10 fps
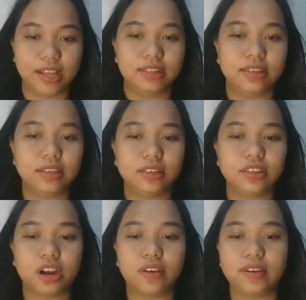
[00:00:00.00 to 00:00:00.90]

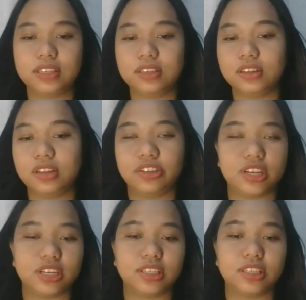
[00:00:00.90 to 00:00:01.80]
These stories didn't
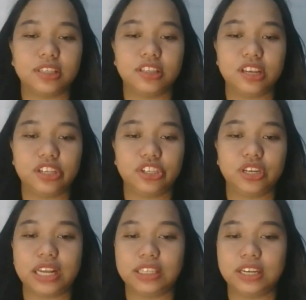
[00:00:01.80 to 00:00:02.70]
just teach
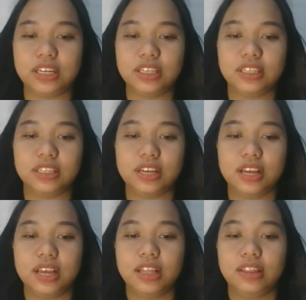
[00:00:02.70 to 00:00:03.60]
lessons,
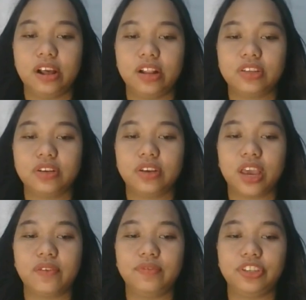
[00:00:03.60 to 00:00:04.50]
they also
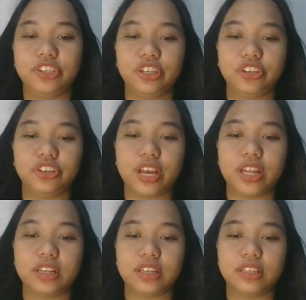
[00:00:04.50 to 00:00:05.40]
gave the
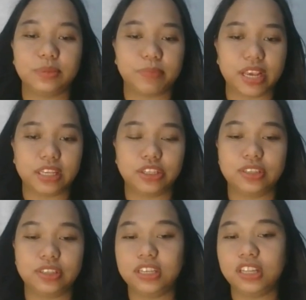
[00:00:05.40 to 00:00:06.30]
children the space
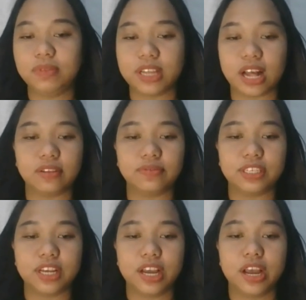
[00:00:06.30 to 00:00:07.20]
to see
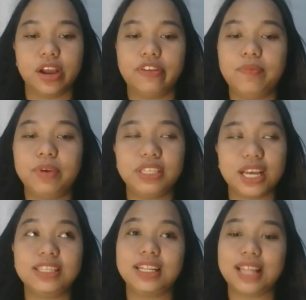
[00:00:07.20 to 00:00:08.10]
themselves
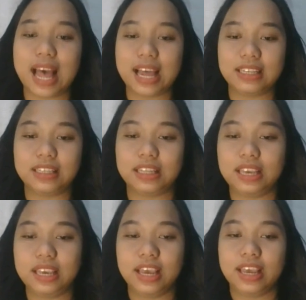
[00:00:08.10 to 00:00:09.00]
represented
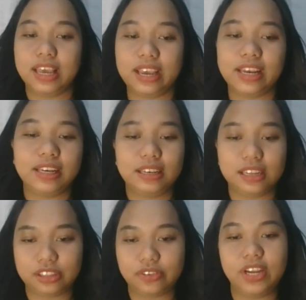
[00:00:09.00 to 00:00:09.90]
honestly in
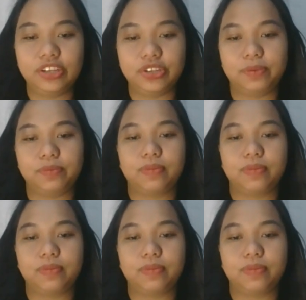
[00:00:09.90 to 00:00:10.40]
literature.